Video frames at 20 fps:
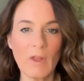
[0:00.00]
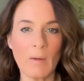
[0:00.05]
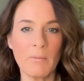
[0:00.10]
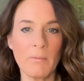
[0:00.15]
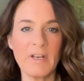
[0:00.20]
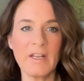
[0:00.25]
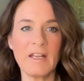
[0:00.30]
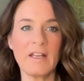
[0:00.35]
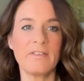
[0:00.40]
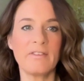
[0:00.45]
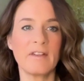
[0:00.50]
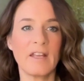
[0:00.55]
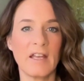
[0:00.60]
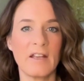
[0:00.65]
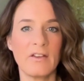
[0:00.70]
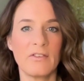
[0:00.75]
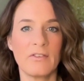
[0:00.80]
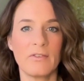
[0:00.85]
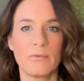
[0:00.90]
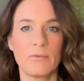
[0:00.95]
But it is a
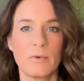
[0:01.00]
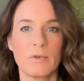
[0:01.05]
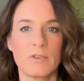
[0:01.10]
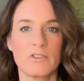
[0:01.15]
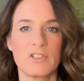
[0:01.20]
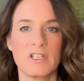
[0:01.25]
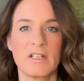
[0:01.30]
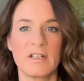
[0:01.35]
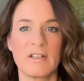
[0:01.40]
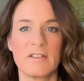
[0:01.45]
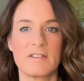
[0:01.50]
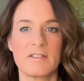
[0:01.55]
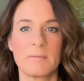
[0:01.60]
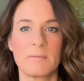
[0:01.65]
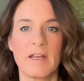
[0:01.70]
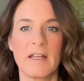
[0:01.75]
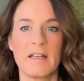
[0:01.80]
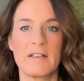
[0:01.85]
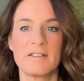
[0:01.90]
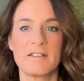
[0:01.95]
case of watching this
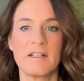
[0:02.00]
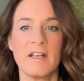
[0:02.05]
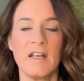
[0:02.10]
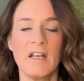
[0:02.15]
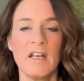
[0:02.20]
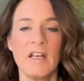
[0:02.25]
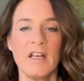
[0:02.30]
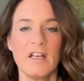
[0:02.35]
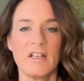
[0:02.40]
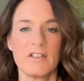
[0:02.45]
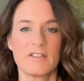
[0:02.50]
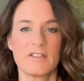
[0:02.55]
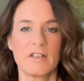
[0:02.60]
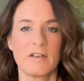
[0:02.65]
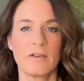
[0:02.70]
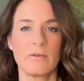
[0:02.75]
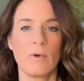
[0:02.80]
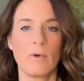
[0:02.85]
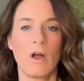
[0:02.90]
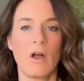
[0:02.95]
space.
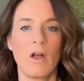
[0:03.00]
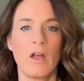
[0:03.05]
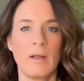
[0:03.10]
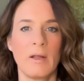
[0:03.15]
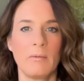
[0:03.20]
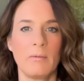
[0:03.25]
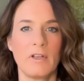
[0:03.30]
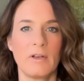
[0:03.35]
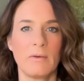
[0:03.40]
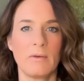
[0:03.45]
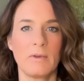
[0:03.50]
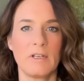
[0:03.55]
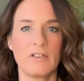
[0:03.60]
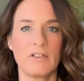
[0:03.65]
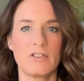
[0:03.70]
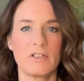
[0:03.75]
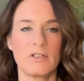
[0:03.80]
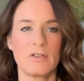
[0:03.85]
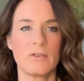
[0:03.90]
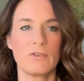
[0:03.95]
So I'm going
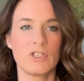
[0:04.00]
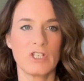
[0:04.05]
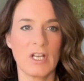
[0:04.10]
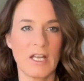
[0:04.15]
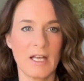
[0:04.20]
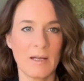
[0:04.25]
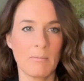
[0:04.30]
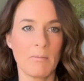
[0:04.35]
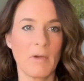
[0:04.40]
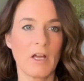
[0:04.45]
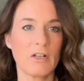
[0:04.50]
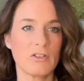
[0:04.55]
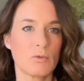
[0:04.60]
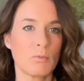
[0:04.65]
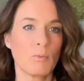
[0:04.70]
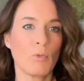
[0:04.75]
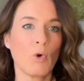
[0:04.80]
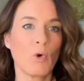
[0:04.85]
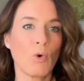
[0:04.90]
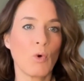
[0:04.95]
to share
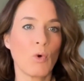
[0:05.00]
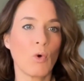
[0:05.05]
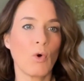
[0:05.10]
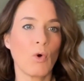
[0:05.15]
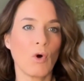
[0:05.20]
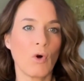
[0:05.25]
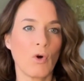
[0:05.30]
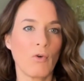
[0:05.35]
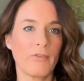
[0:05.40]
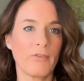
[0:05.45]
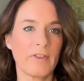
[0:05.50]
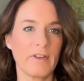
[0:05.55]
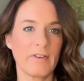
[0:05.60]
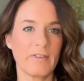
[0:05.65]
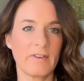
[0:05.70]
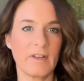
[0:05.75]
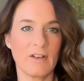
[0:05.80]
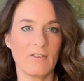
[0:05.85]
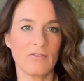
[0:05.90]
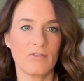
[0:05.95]
much more of
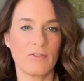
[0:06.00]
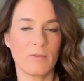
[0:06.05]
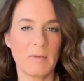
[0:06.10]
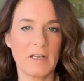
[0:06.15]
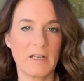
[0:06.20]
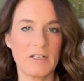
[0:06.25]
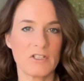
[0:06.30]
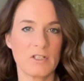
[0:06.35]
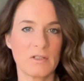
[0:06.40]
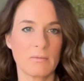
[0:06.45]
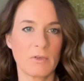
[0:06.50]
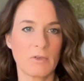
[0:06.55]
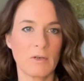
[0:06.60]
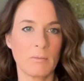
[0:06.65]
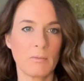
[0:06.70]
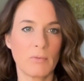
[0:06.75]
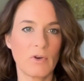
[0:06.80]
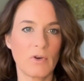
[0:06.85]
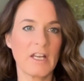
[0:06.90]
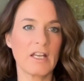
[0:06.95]
this information. I'm going
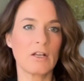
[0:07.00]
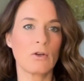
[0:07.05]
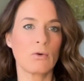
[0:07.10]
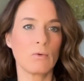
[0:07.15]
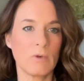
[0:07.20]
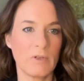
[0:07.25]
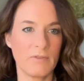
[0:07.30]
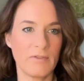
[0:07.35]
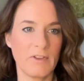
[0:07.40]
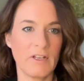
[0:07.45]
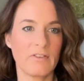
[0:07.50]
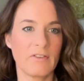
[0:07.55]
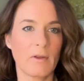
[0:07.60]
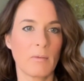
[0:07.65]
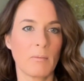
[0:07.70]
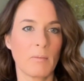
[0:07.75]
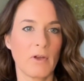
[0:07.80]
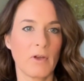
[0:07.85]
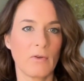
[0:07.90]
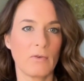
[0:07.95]
to break all of these
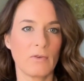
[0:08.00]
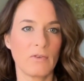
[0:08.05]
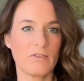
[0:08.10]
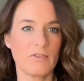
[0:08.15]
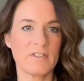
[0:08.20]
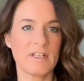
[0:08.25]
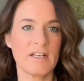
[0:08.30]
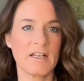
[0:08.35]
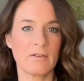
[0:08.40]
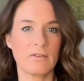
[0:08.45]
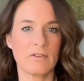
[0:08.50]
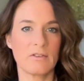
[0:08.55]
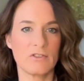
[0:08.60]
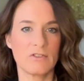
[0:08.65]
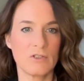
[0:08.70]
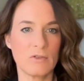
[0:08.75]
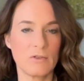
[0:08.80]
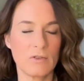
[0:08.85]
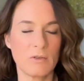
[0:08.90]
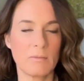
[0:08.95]
components down and
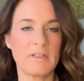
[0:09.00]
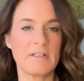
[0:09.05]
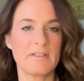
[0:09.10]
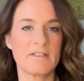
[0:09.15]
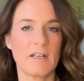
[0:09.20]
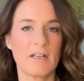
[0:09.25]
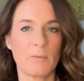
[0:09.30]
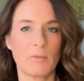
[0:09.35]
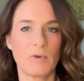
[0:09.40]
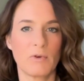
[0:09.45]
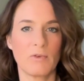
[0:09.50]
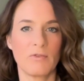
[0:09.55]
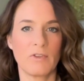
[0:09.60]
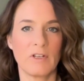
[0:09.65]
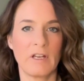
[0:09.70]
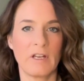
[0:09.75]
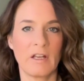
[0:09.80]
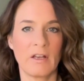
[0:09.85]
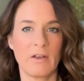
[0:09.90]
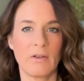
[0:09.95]
do them in separate
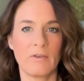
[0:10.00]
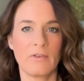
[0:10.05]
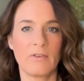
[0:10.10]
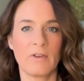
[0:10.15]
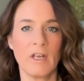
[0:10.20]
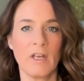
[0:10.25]
videos.